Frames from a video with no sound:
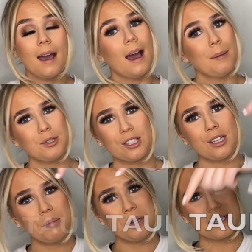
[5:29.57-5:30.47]
I'm just gonna
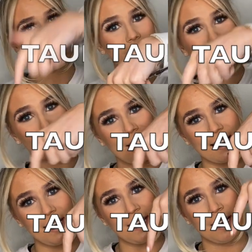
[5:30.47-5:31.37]
put the spelling right
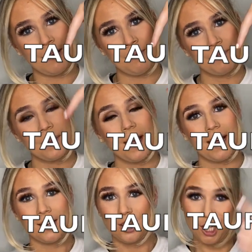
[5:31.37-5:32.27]
here
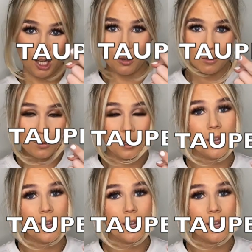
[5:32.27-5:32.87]
and you